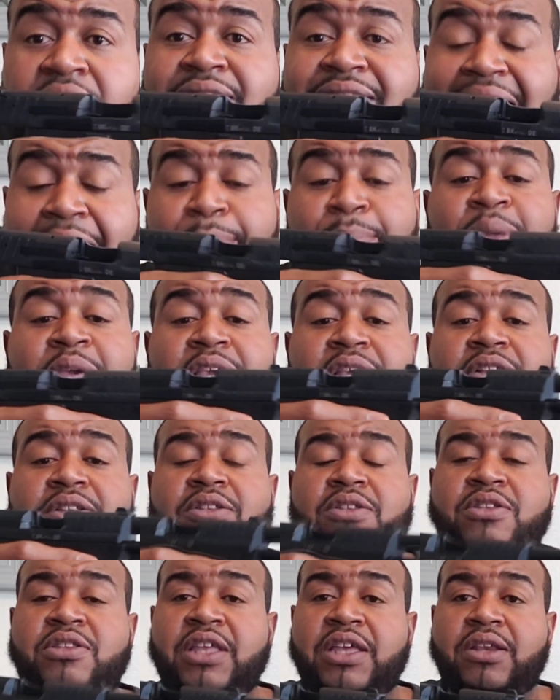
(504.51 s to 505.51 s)
That
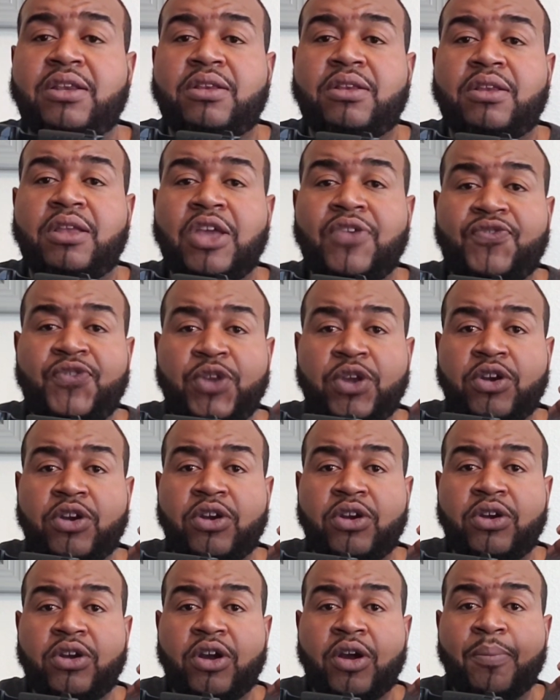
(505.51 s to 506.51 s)
means that if
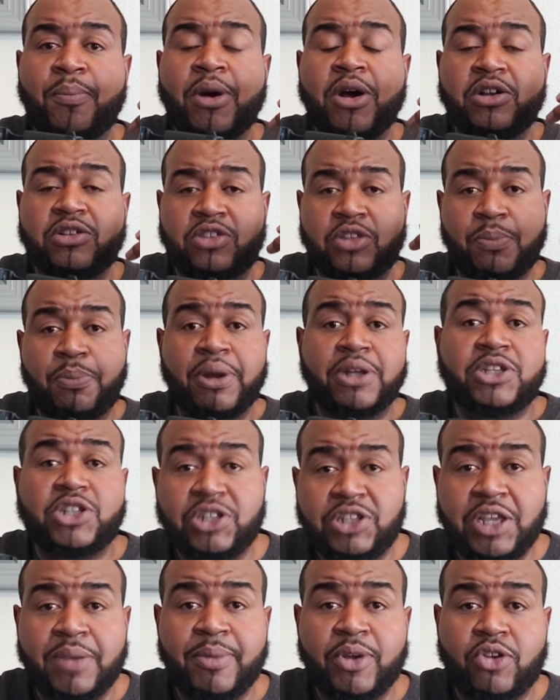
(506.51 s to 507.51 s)
you're amongst a bunch of
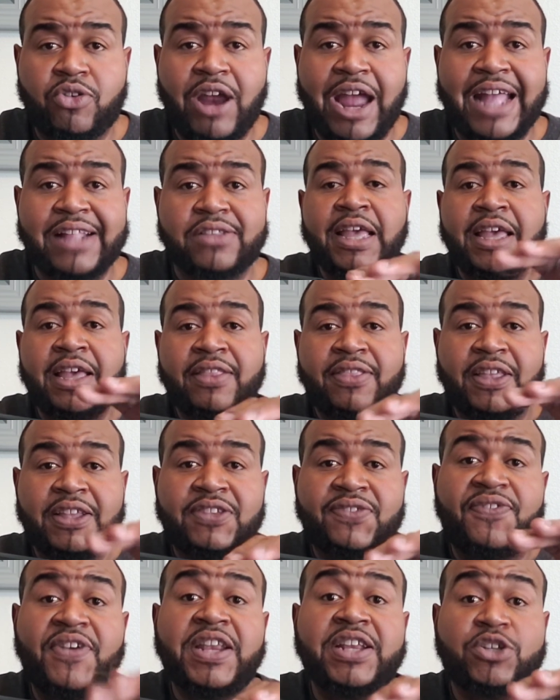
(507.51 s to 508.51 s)
Democrats,
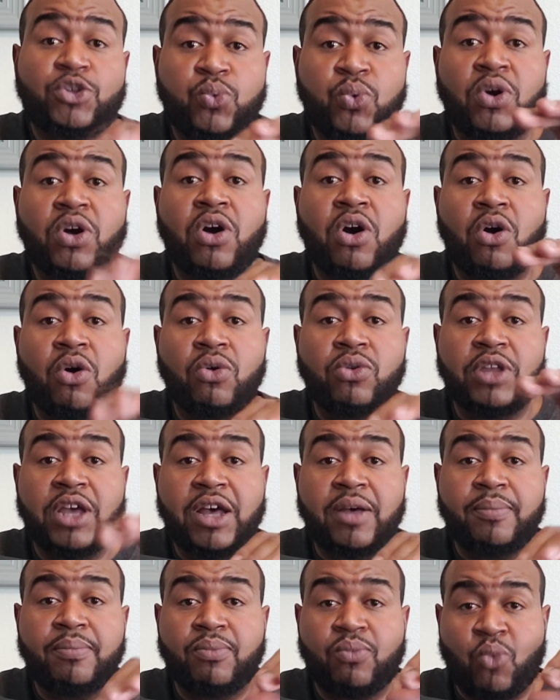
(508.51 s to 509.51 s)
this finish will hold
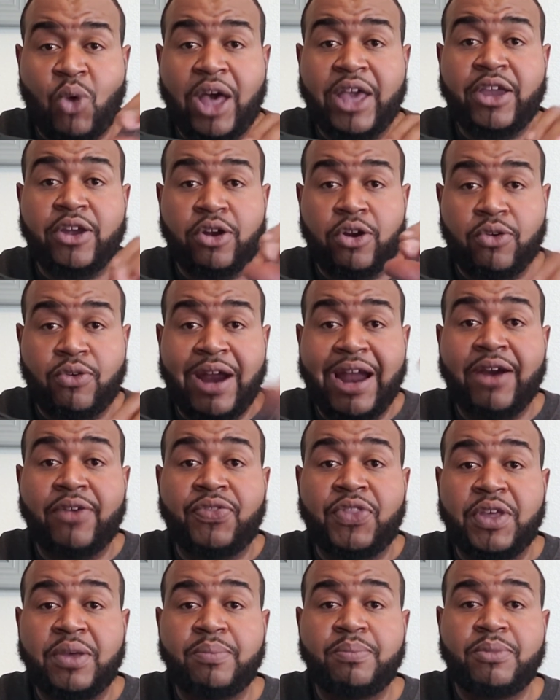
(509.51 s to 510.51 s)
up while you're around
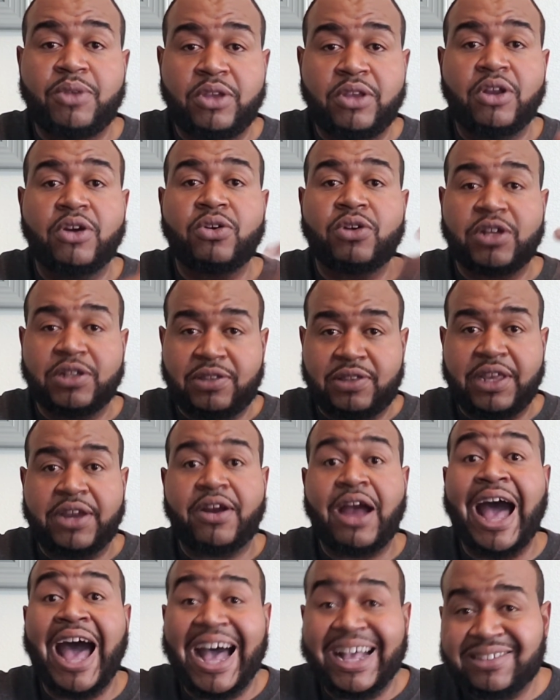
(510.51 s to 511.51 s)
them, you know, because they're
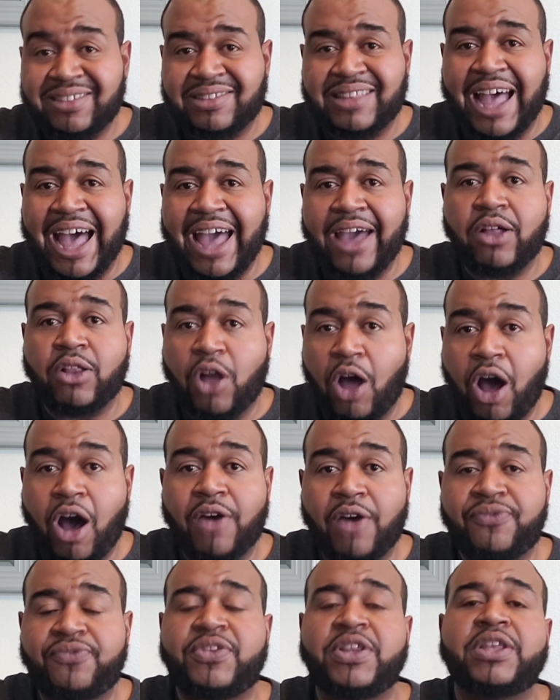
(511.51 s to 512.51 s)
hostile
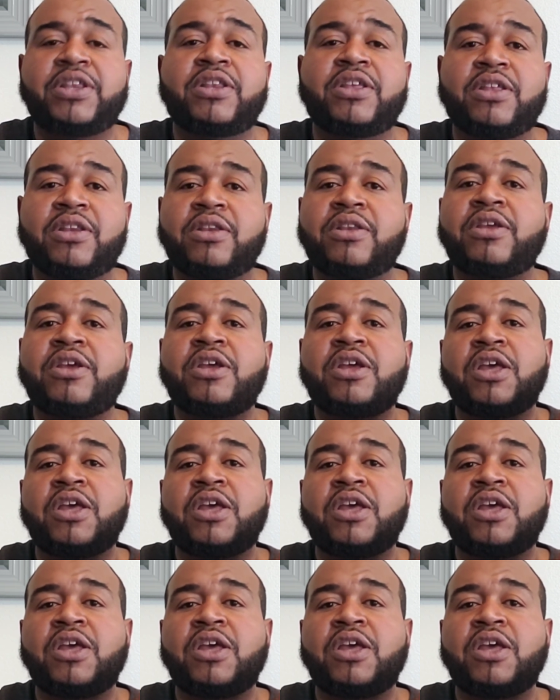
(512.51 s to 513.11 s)
often and,